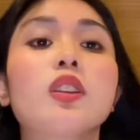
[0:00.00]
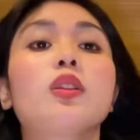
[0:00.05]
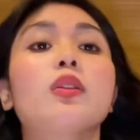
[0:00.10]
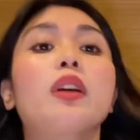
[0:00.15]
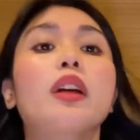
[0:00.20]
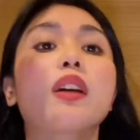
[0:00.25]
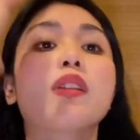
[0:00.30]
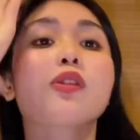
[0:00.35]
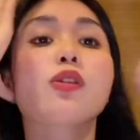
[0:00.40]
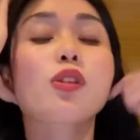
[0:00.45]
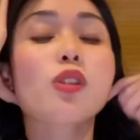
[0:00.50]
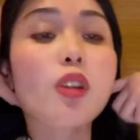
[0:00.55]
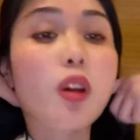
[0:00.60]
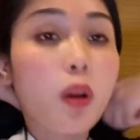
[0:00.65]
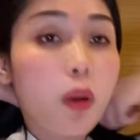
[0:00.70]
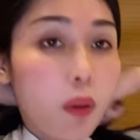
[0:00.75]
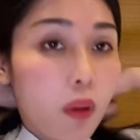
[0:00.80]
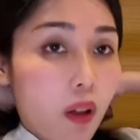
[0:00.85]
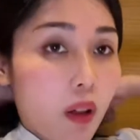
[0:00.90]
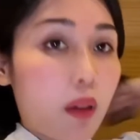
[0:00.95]
Okay,
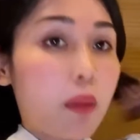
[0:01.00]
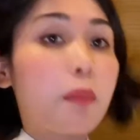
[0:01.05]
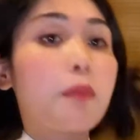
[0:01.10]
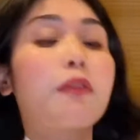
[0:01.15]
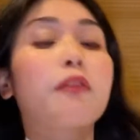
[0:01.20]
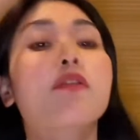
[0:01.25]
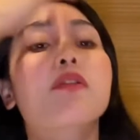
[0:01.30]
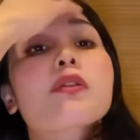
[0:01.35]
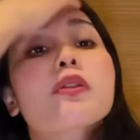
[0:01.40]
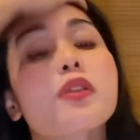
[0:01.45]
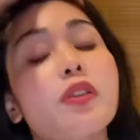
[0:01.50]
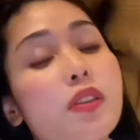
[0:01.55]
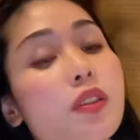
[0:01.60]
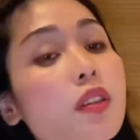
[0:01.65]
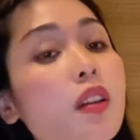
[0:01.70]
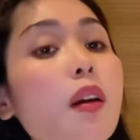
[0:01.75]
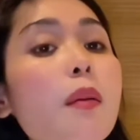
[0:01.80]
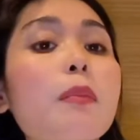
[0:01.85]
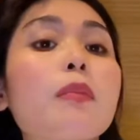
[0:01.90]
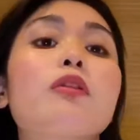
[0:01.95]
so first
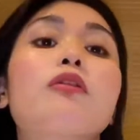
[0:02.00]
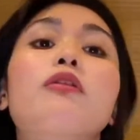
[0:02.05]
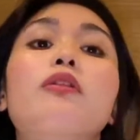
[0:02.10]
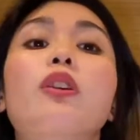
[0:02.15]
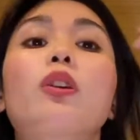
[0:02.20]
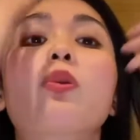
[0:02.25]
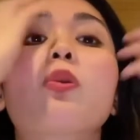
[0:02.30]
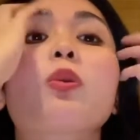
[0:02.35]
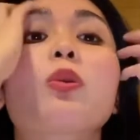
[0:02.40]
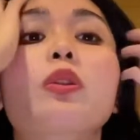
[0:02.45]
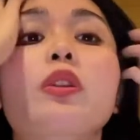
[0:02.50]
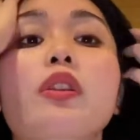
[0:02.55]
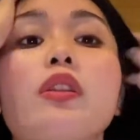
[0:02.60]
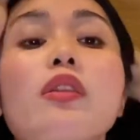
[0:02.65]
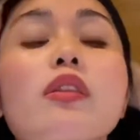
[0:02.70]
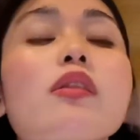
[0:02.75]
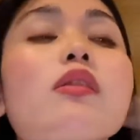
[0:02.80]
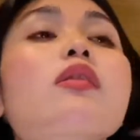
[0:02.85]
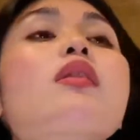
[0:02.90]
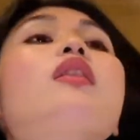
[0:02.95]
step, of
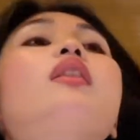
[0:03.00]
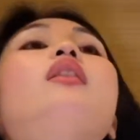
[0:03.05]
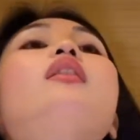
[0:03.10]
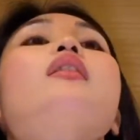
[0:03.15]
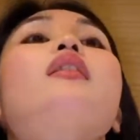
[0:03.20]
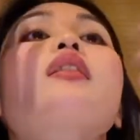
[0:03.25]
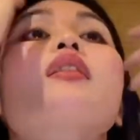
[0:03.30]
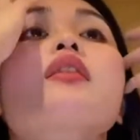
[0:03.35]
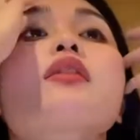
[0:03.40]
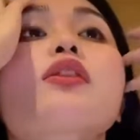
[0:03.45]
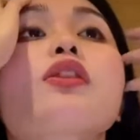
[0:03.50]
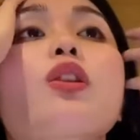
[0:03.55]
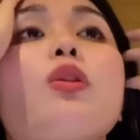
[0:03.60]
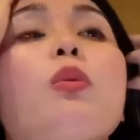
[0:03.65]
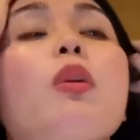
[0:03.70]
course, cleansing